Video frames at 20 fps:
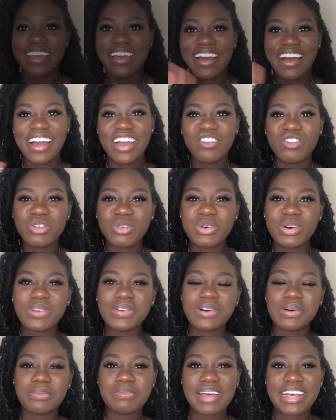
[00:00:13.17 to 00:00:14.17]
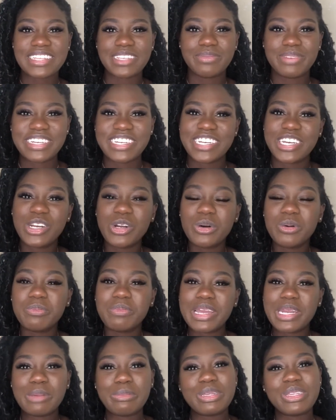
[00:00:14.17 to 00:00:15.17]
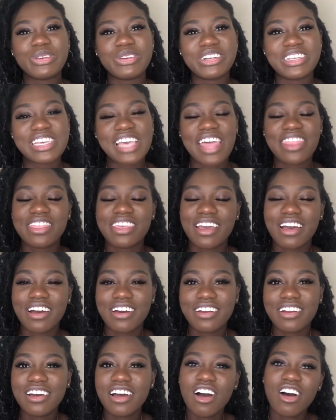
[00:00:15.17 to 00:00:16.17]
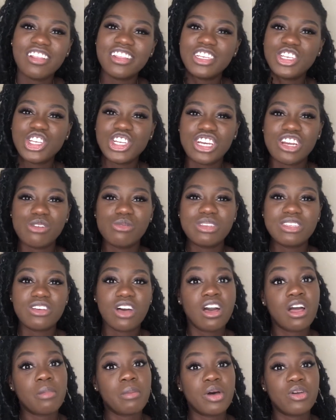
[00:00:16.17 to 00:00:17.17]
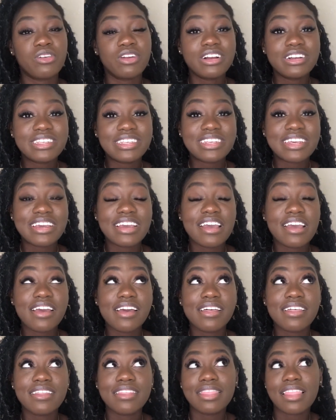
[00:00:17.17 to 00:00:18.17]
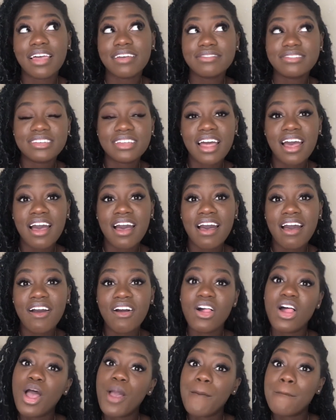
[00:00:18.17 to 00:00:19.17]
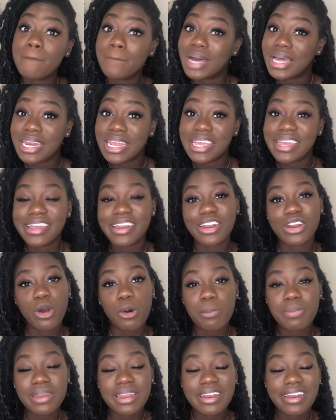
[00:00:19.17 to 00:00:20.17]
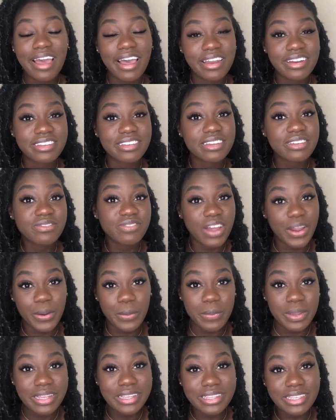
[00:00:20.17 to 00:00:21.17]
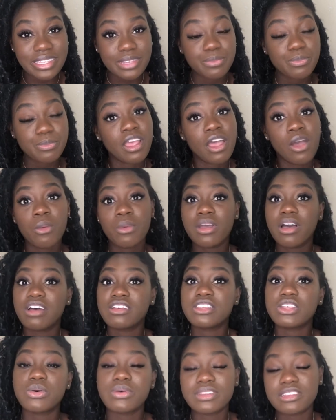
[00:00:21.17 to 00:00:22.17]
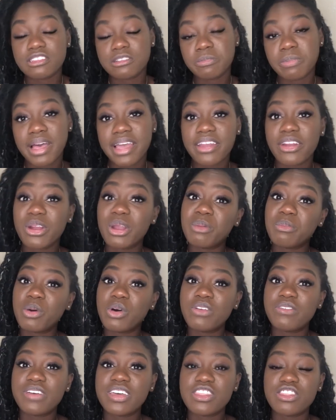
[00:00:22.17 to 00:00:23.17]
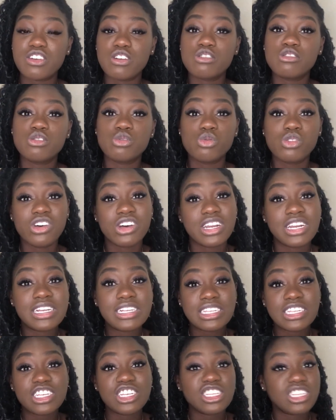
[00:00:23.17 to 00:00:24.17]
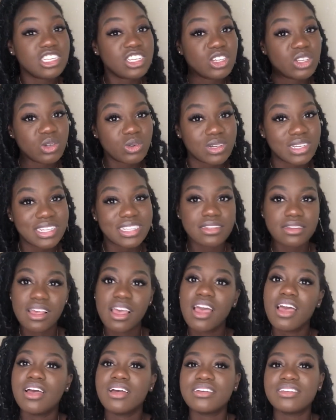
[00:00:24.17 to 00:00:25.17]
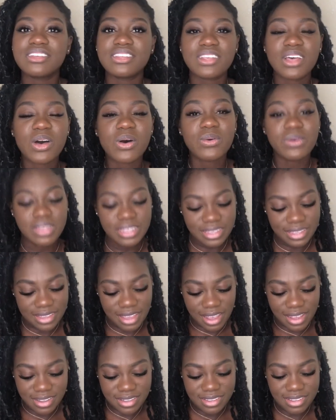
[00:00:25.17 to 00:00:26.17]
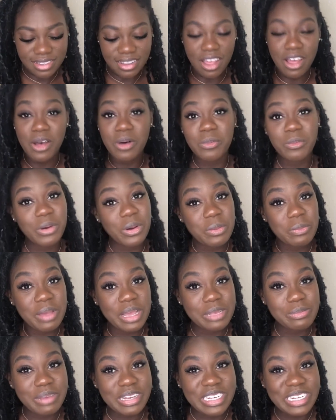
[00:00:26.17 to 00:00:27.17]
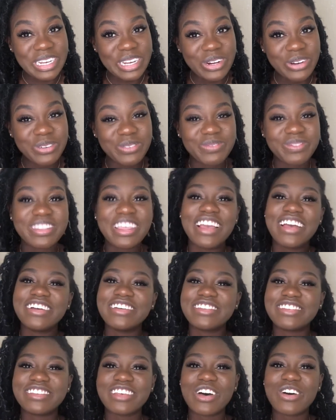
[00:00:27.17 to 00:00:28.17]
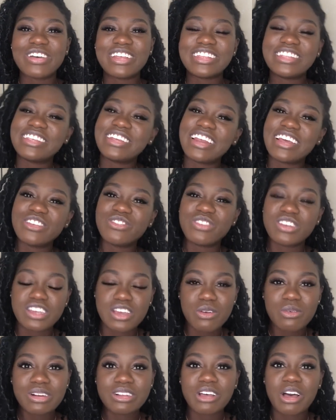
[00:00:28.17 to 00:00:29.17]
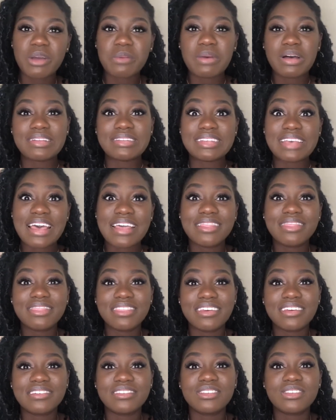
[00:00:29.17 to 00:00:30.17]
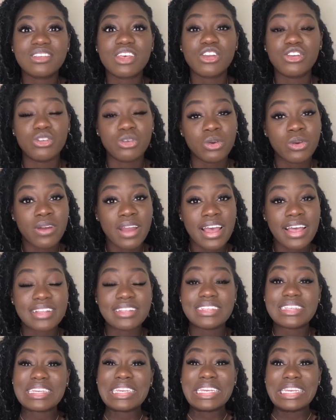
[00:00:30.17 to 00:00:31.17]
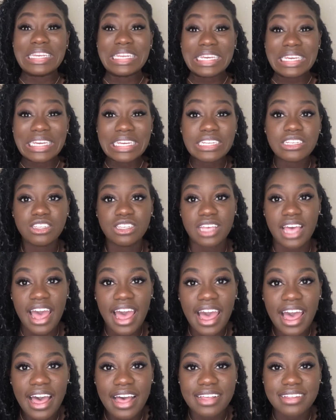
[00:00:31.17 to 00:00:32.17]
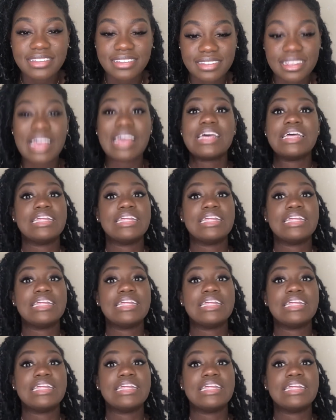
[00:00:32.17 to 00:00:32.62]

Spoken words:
Hi everyone, welcome back to my channel. My name is Nurse Kathiana. On this channel, we talk about nursing, lifestyle, money, and an open and honest environment. We also inspire and motivate those who couldn't to do it. So yes, welcome back to my channel. So in today's video, we're talking about 10 things new grads need to ask.